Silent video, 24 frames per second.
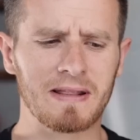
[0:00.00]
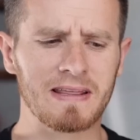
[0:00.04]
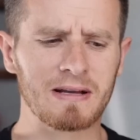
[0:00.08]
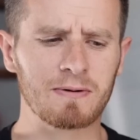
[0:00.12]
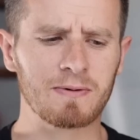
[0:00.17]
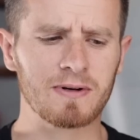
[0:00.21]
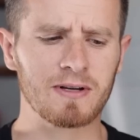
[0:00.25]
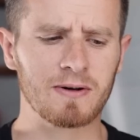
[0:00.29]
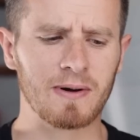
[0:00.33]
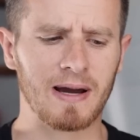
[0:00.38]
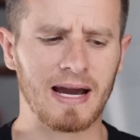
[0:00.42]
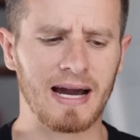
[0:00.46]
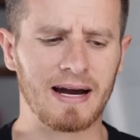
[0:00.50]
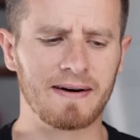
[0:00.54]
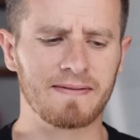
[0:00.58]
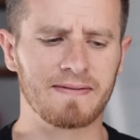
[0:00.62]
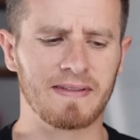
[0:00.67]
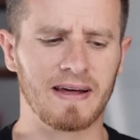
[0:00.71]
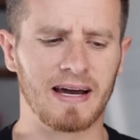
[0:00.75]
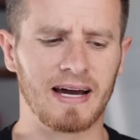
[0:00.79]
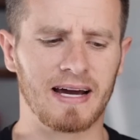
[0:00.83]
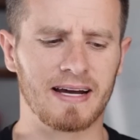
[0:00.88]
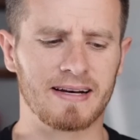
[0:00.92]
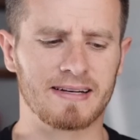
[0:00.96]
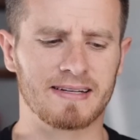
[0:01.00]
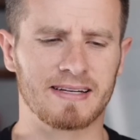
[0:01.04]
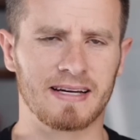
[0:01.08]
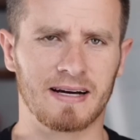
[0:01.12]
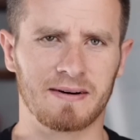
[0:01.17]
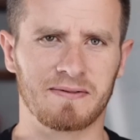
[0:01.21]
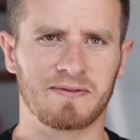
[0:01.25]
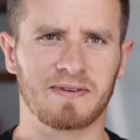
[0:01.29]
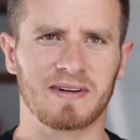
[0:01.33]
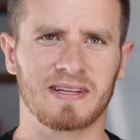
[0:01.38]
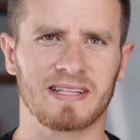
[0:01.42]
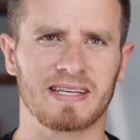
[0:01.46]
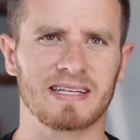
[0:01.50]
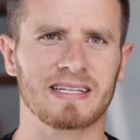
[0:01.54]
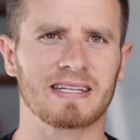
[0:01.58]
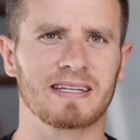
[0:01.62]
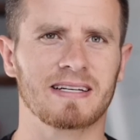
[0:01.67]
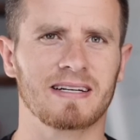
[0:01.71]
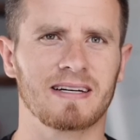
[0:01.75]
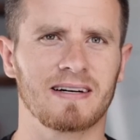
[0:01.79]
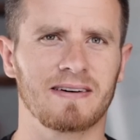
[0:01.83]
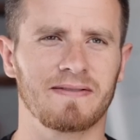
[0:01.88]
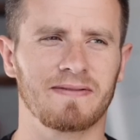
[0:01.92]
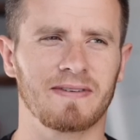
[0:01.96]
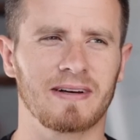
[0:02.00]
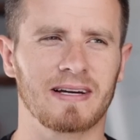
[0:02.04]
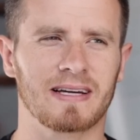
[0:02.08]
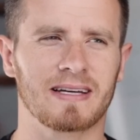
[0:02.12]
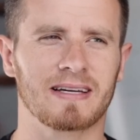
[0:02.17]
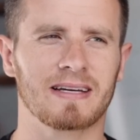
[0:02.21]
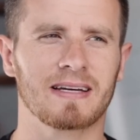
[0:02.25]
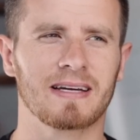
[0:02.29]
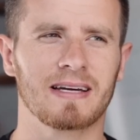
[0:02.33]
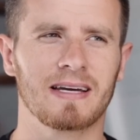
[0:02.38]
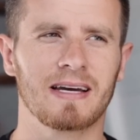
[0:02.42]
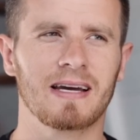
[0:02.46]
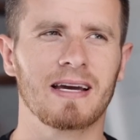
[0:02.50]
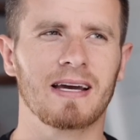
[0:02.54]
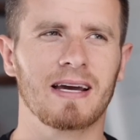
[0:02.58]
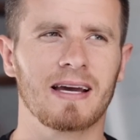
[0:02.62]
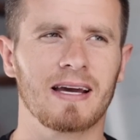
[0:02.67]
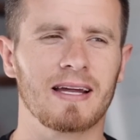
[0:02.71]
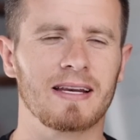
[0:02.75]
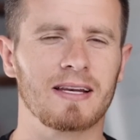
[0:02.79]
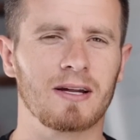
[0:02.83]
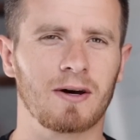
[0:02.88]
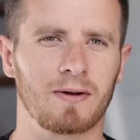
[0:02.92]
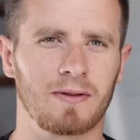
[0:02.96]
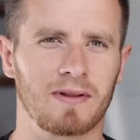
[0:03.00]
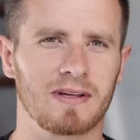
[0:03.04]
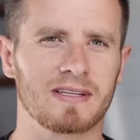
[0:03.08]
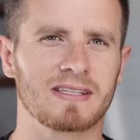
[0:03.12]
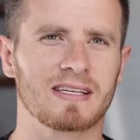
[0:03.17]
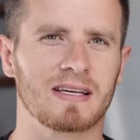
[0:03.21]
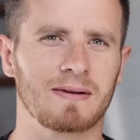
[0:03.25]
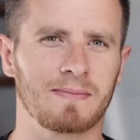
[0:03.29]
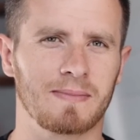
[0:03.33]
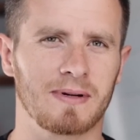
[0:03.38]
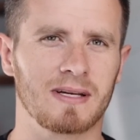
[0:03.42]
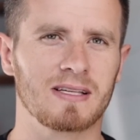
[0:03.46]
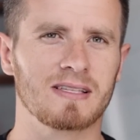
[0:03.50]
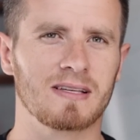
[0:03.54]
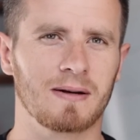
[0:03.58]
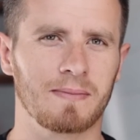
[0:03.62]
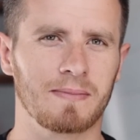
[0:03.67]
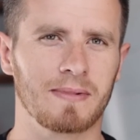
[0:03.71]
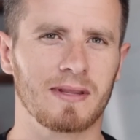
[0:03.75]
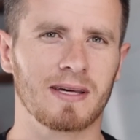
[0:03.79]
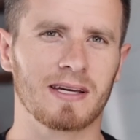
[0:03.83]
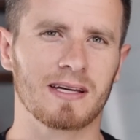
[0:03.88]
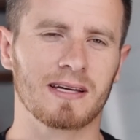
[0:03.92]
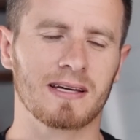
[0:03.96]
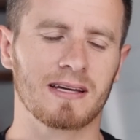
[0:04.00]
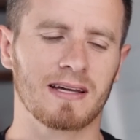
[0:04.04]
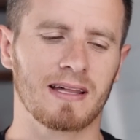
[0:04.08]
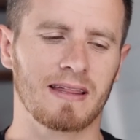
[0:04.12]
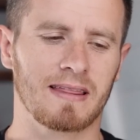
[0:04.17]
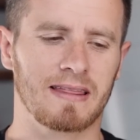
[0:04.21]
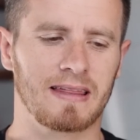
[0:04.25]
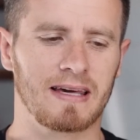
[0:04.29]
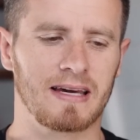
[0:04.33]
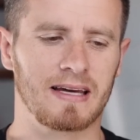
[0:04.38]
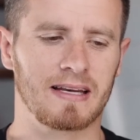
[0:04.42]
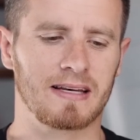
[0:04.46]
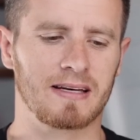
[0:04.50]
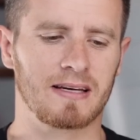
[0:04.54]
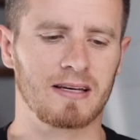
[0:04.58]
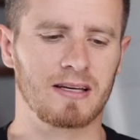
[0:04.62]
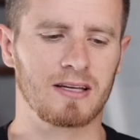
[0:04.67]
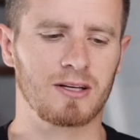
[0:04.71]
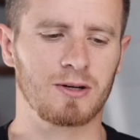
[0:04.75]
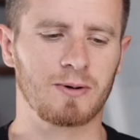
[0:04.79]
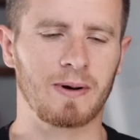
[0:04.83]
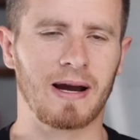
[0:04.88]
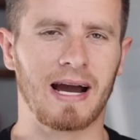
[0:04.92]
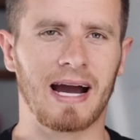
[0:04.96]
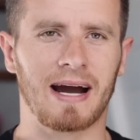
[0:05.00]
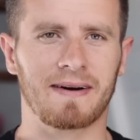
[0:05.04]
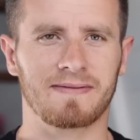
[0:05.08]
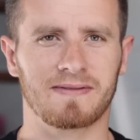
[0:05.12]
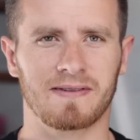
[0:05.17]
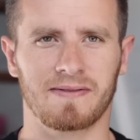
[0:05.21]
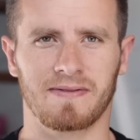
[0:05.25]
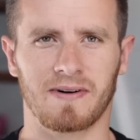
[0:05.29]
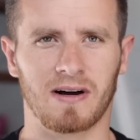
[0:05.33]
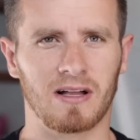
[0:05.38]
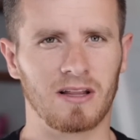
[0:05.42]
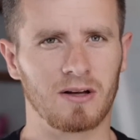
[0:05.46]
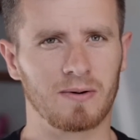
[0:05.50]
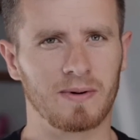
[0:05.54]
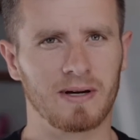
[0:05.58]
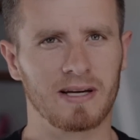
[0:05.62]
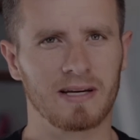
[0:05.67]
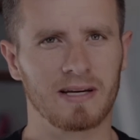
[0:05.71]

But I think when you have that gut feeling of like, no, this can be something, then you have to follow